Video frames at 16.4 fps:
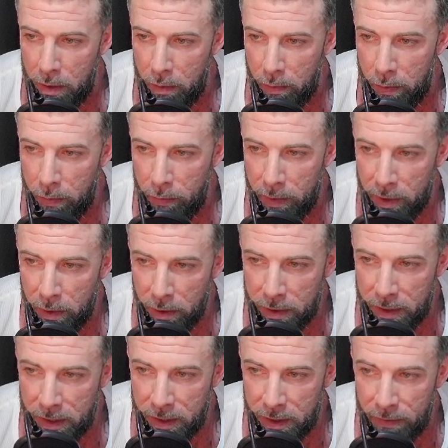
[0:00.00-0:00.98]
when we look
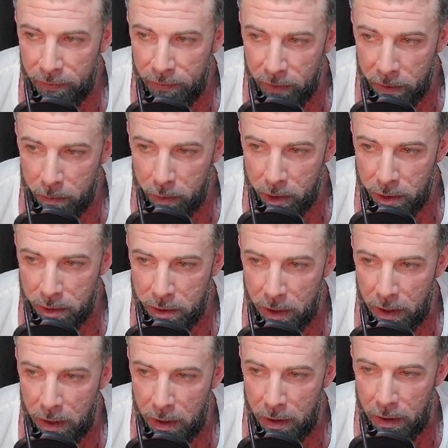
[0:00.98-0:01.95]
at the footprint
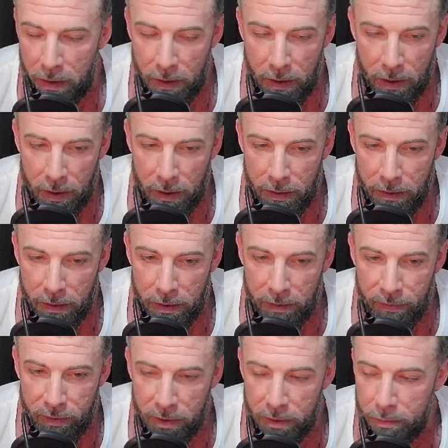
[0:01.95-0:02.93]
chart
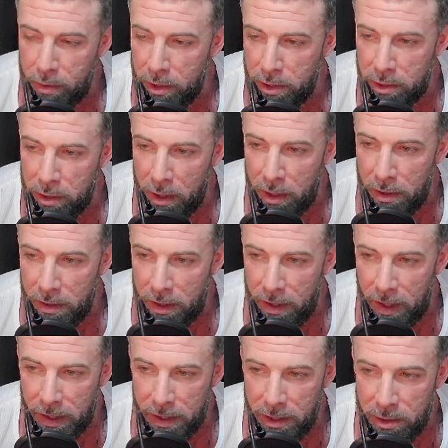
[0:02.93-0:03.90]
that
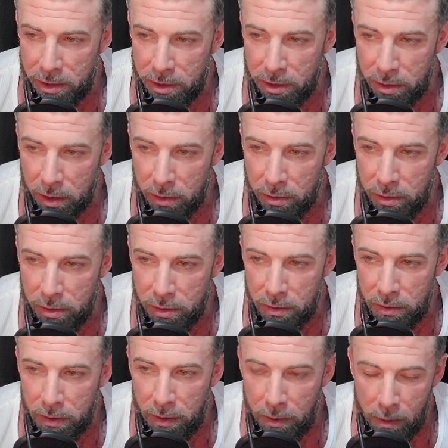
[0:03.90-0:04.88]
like I just showed
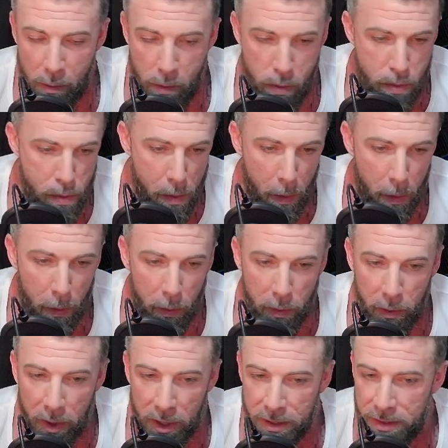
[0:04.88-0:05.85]
you, we
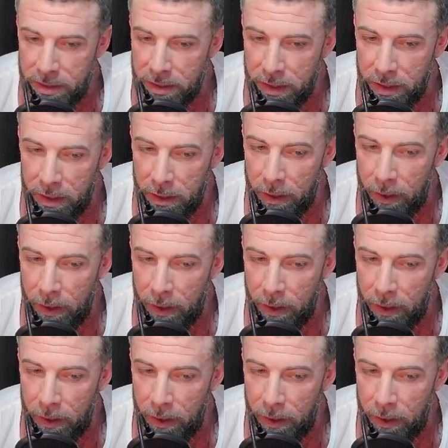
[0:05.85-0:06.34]
want to see